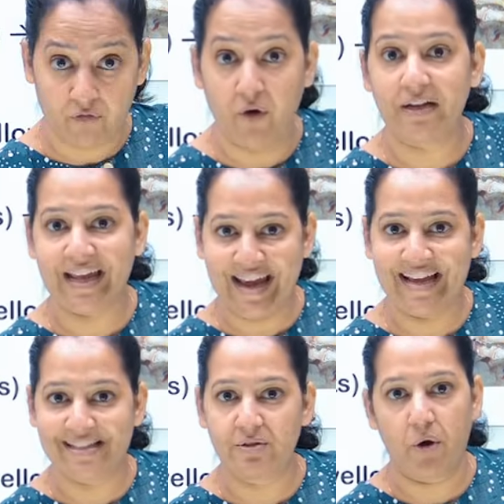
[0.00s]
for
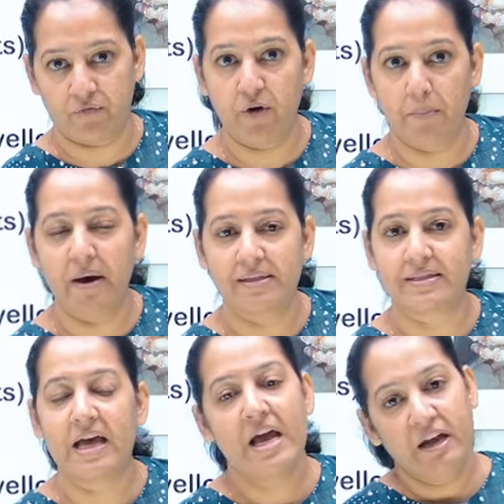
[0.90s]
days or for months,
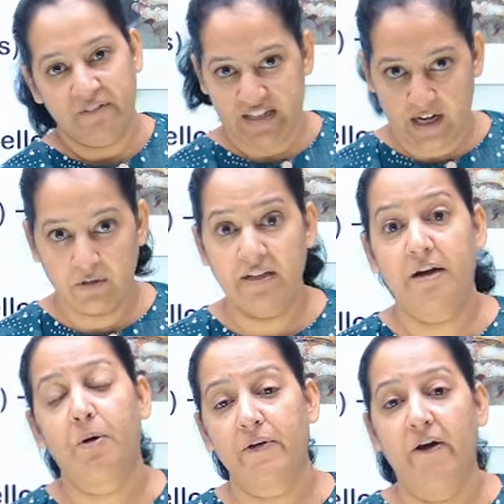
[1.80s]
we take out the dead
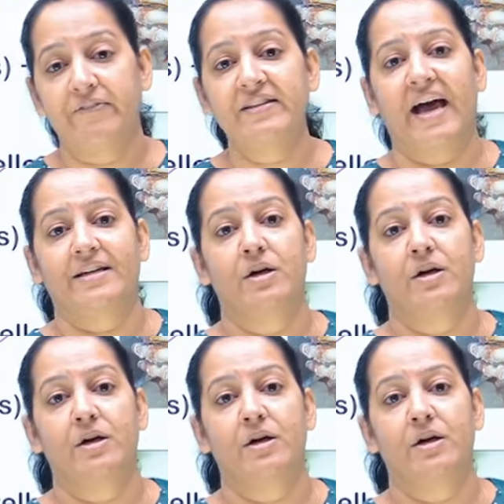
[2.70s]
body after that.